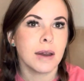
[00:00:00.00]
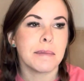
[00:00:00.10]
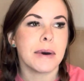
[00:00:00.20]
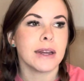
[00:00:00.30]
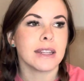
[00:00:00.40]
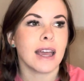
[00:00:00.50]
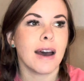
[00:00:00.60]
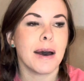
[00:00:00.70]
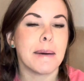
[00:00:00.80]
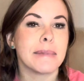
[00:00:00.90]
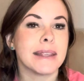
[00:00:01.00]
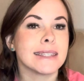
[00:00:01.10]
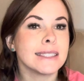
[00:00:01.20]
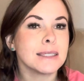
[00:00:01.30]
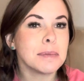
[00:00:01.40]
But this
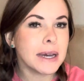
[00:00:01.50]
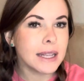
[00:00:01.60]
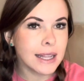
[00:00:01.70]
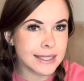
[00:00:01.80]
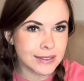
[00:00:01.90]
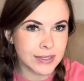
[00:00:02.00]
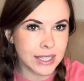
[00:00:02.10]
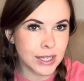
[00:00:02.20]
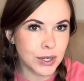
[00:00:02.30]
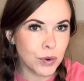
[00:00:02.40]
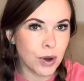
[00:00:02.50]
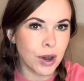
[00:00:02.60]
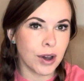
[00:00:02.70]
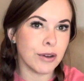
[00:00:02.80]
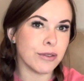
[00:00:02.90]
is my last video
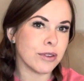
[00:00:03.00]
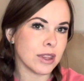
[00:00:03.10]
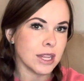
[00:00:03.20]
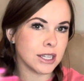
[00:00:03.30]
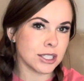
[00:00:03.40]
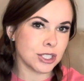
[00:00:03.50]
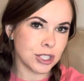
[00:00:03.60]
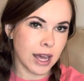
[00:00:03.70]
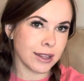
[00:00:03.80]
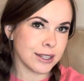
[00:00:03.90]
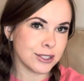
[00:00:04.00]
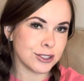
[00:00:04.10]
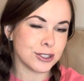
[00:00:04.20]
of this challenge,